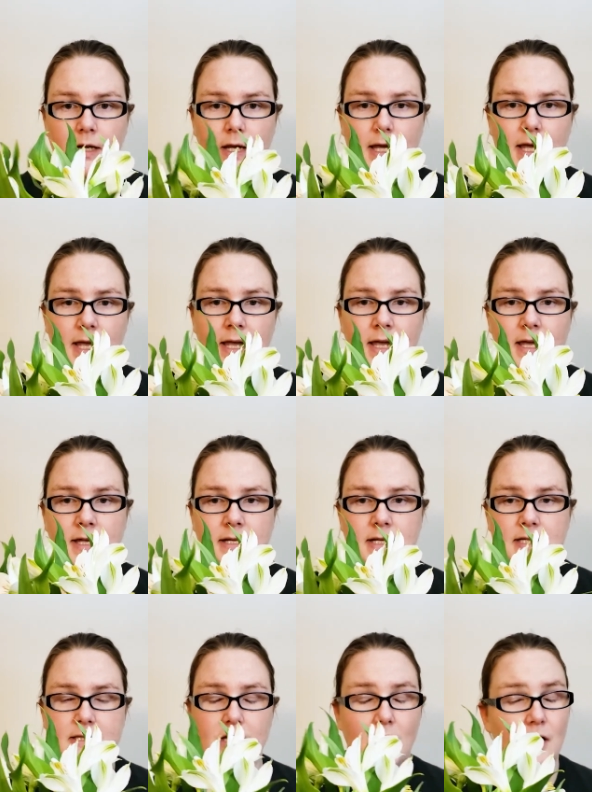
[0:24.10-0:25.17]
and
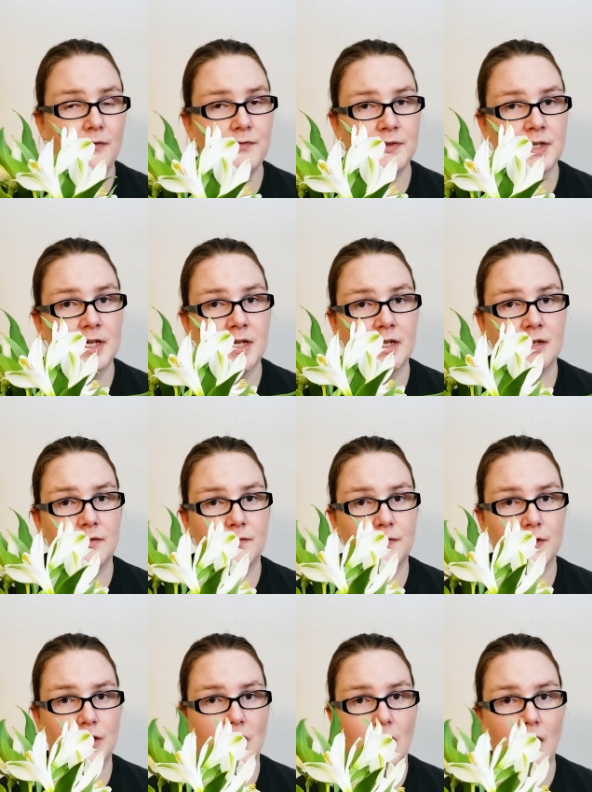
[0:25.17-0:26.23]
it's often
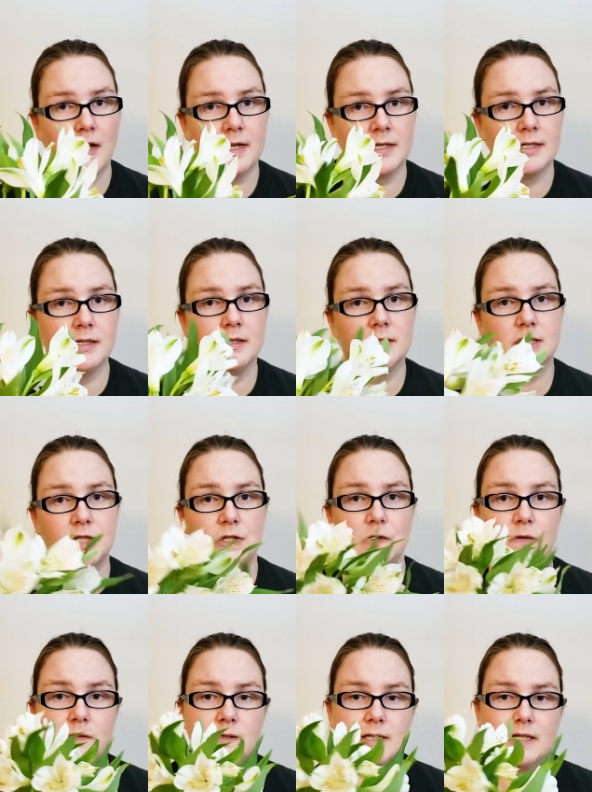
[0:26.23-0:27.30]
forgotten to
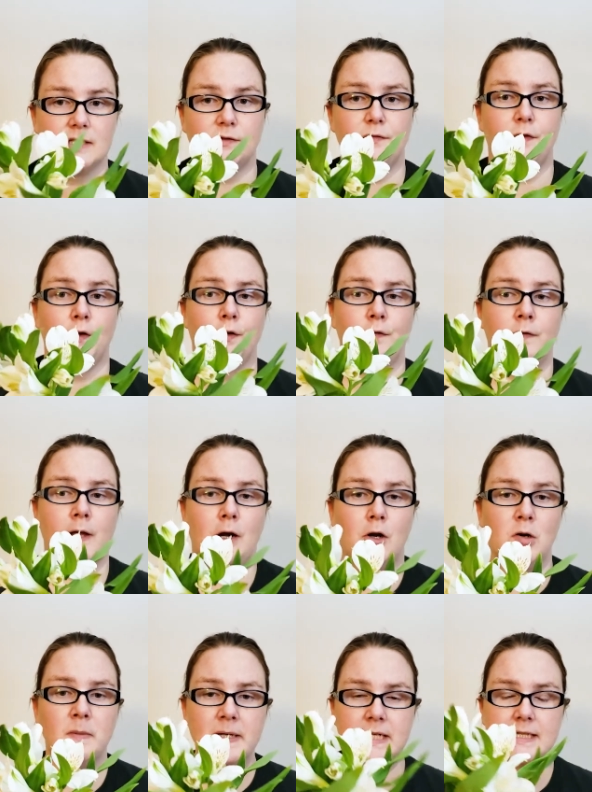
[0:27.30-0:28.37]
use as a filler
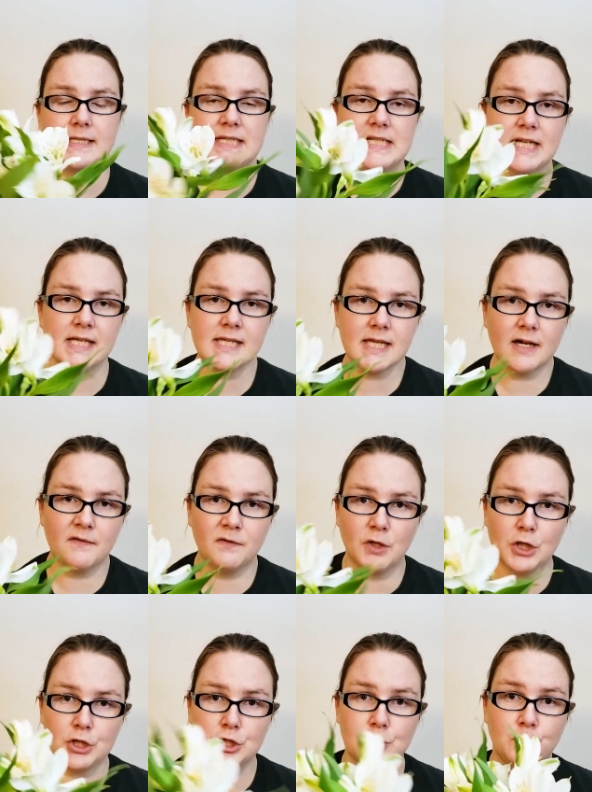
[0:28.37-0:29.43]
flower because it does have
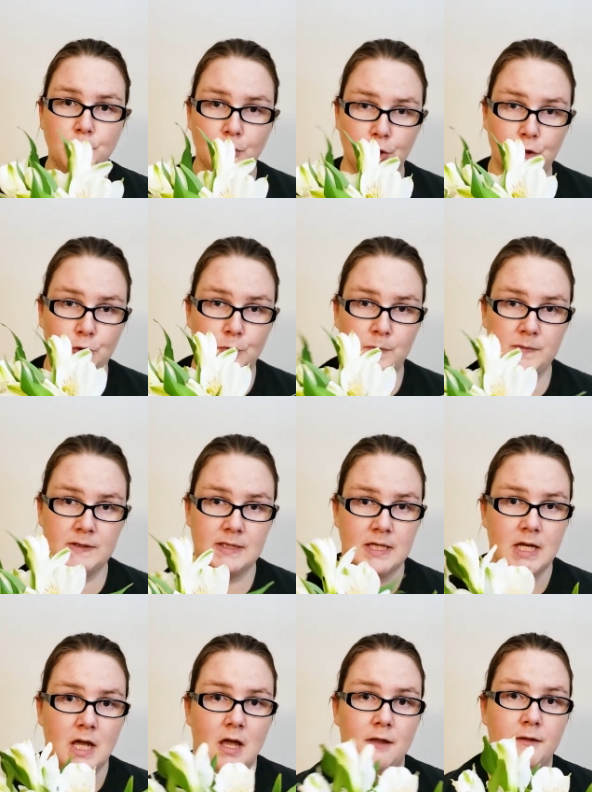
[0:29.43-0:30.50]
larger blooms
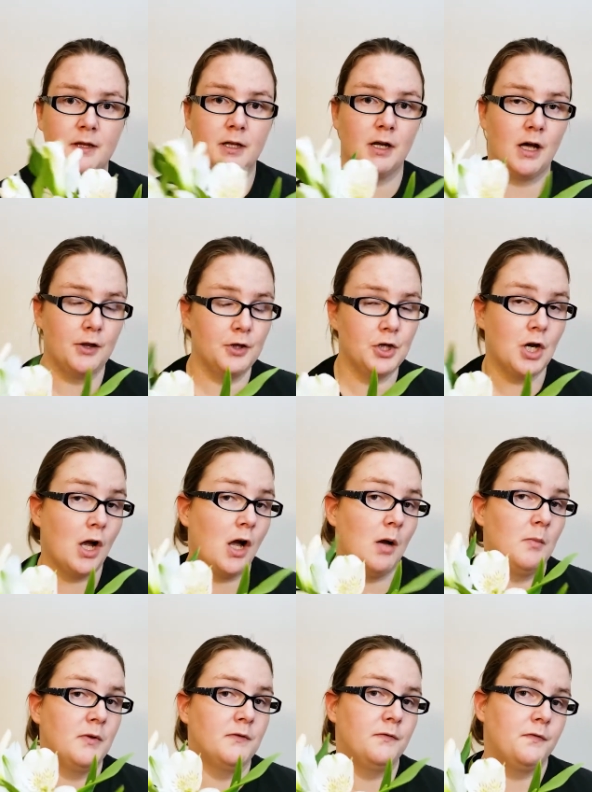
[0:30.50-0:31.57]
than other
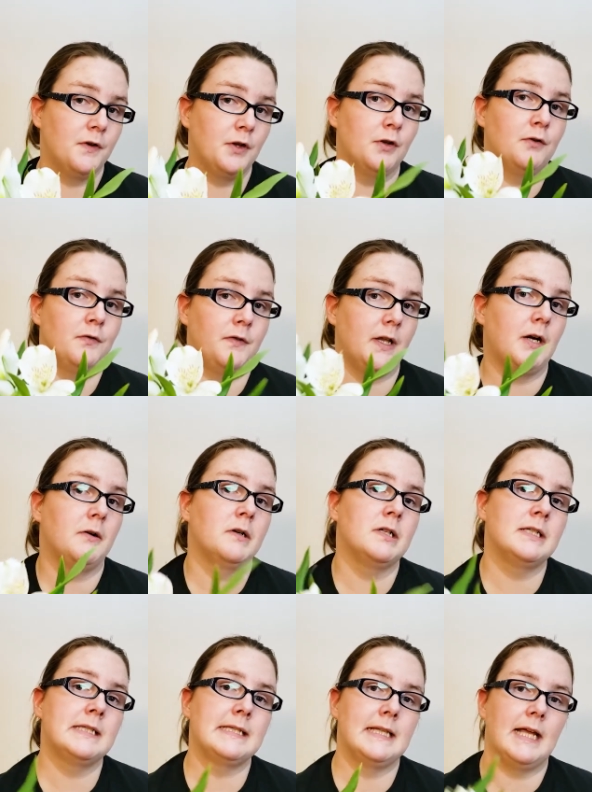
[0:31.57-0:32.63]
common filler
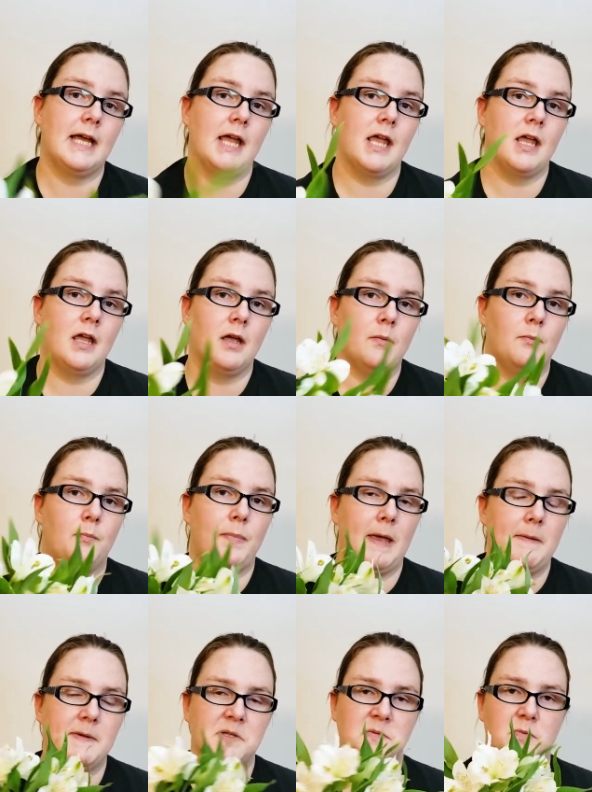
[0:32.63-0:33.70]
flowers like
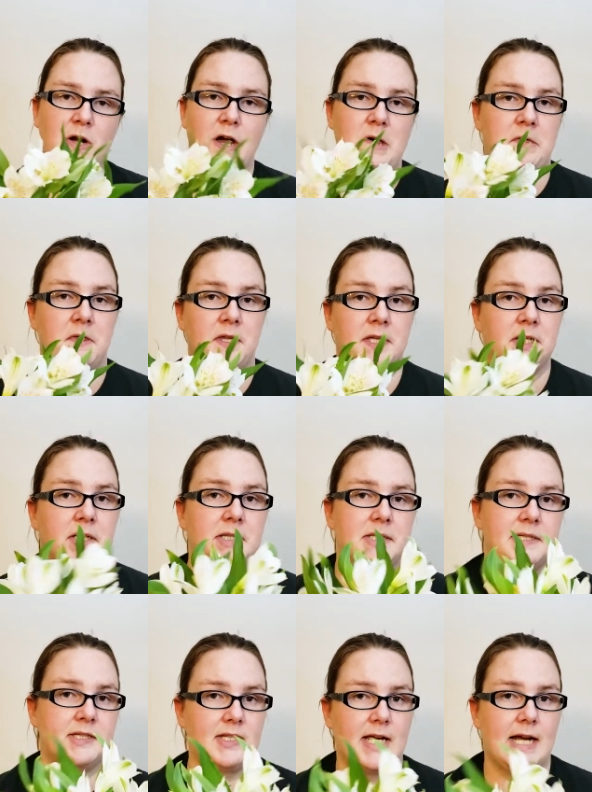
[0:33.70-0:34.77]
baby's breath and
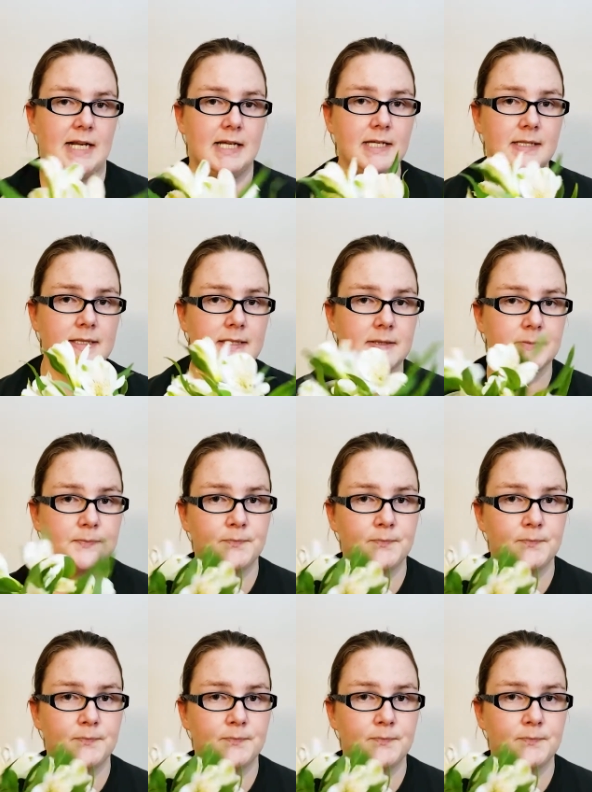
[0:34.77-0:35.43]
status.